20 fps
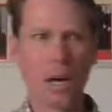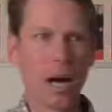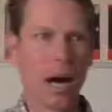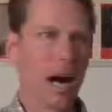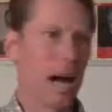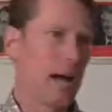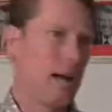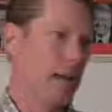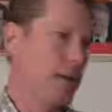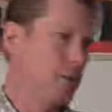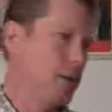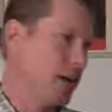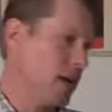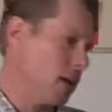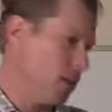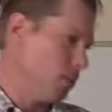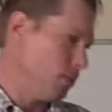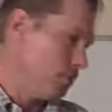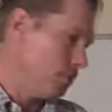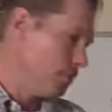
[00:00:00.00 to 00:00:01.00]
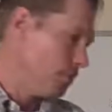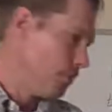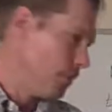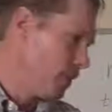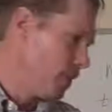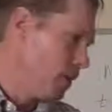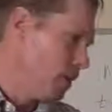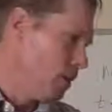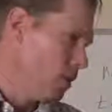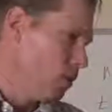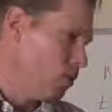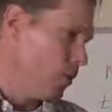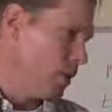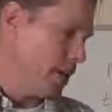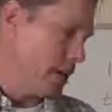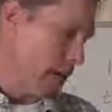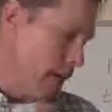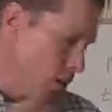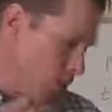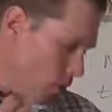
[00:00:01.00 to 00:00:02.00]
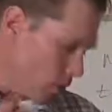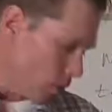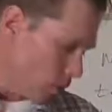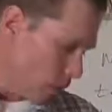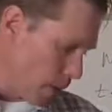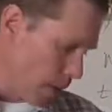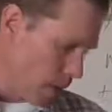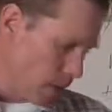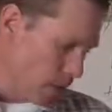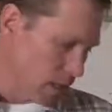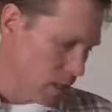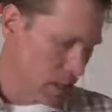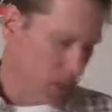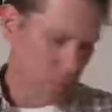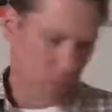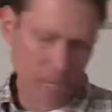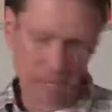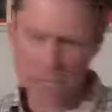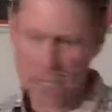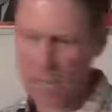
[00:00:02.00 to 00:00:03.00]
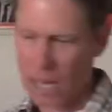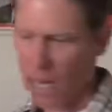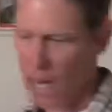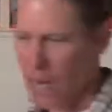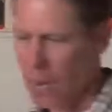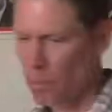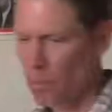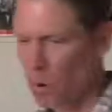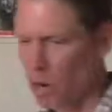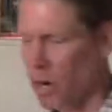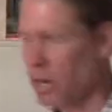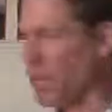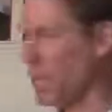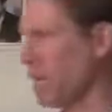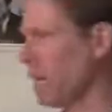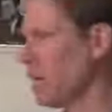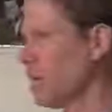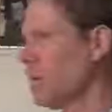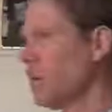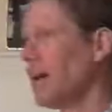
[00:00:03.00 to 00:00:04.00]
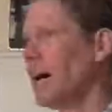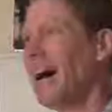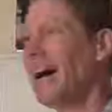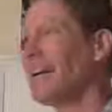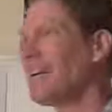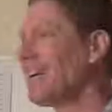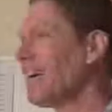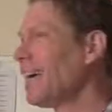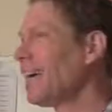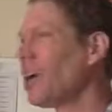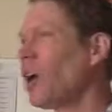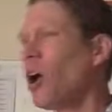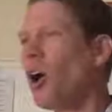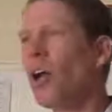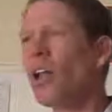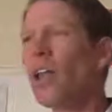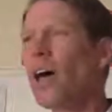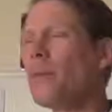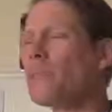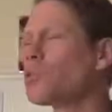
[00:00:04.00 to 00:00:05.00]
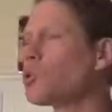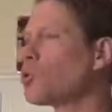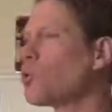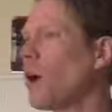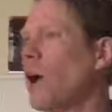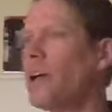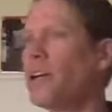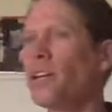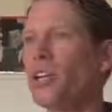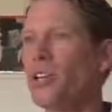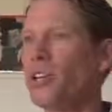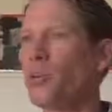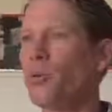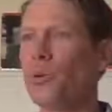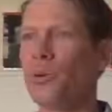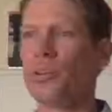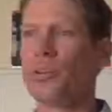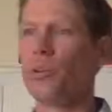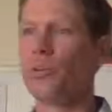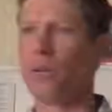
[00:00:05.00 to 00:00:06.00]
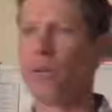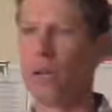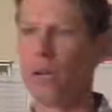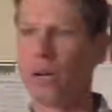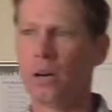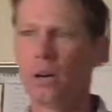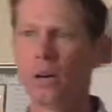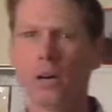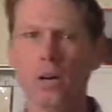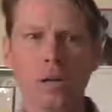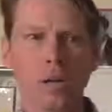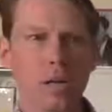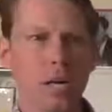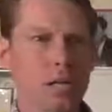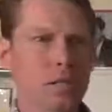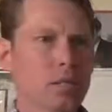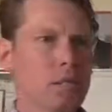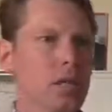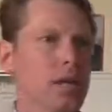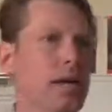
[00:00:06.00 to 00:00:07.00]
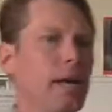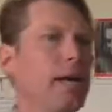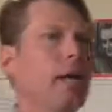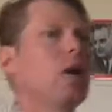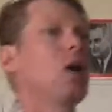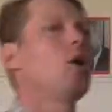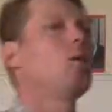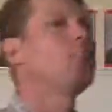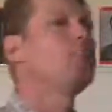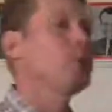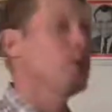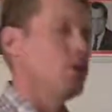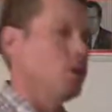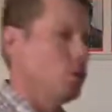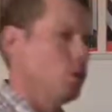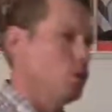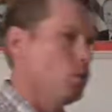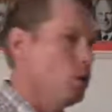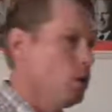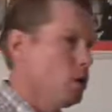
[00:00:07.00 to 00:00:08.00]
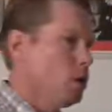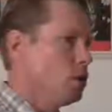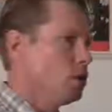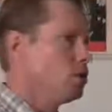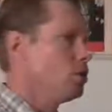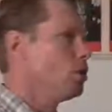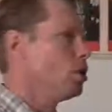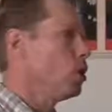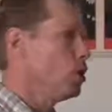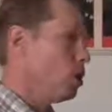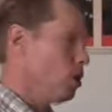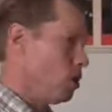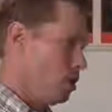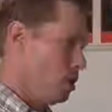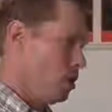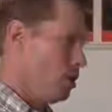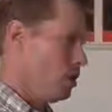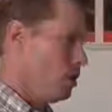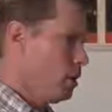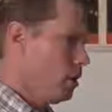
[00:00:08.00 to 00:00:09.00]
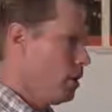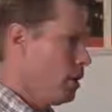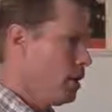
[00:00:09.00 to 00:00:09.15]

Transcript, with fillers: All right, here we go. We now will spend a little bit of time working. Again, all I'm trying to do with you here is to help you learn